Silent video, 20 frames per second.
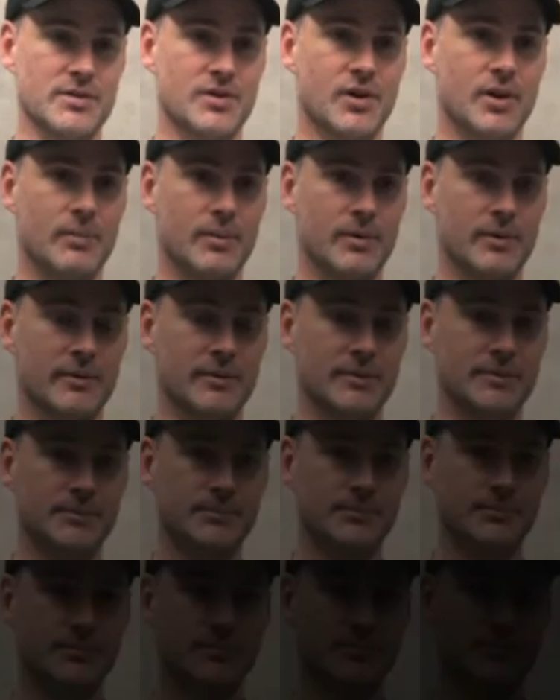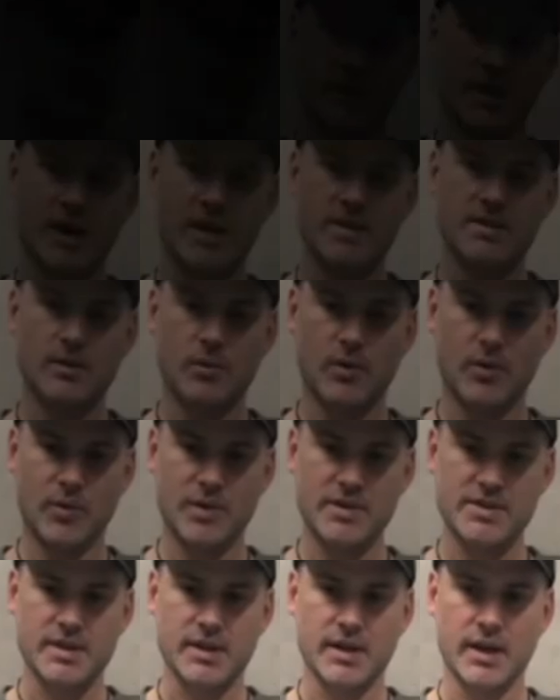the top of it. I see what,
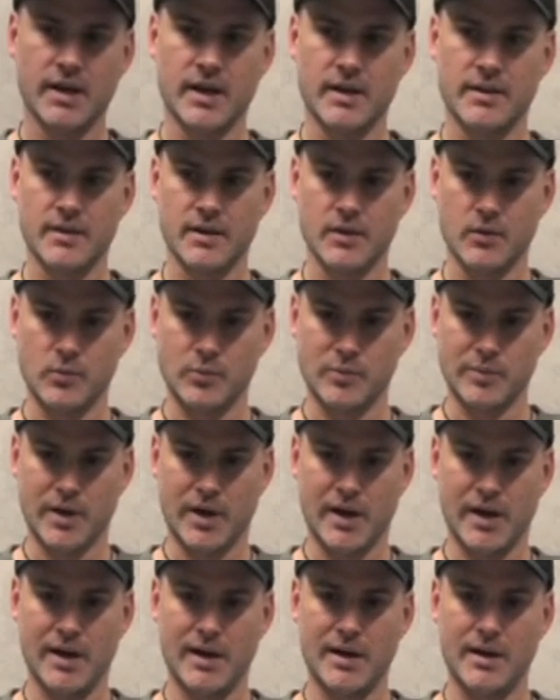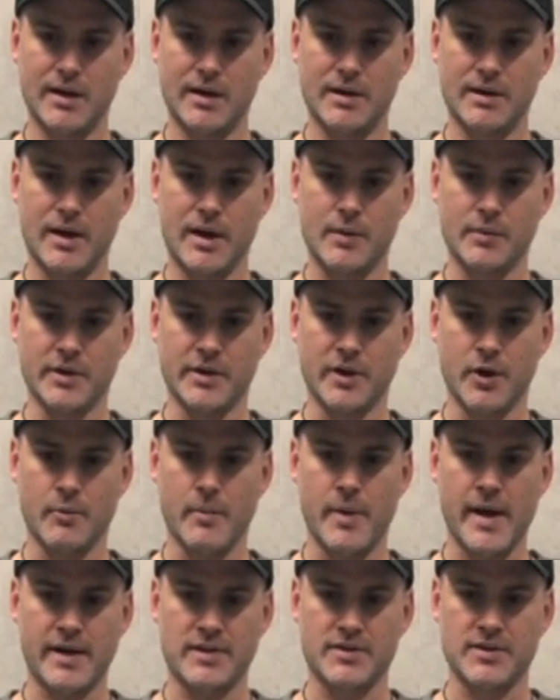once again, I think I would
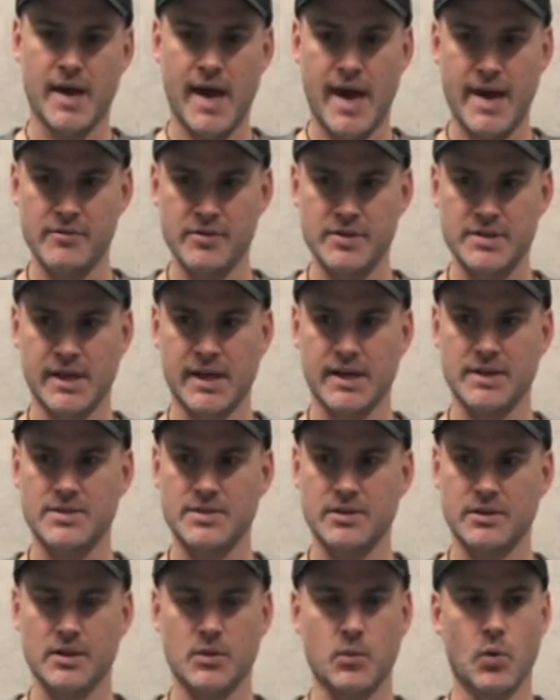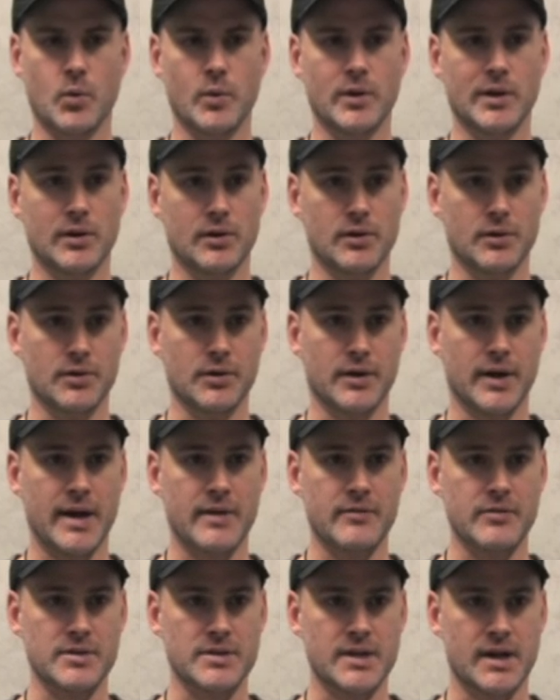go back to Avatar, certainly what we learned on
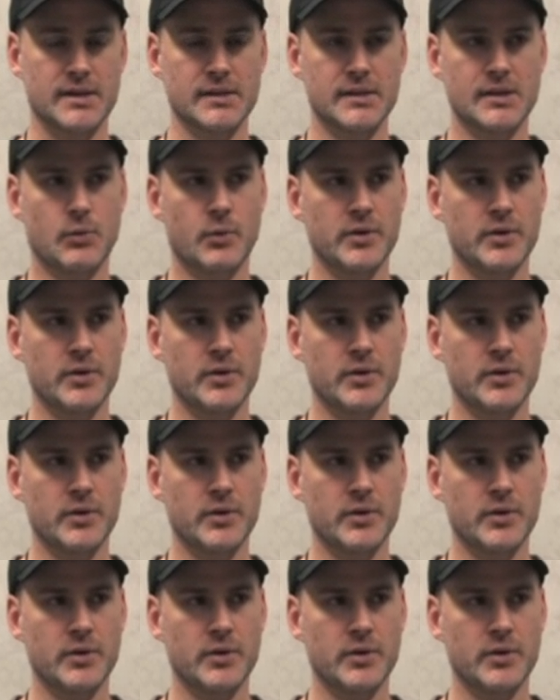Avatar.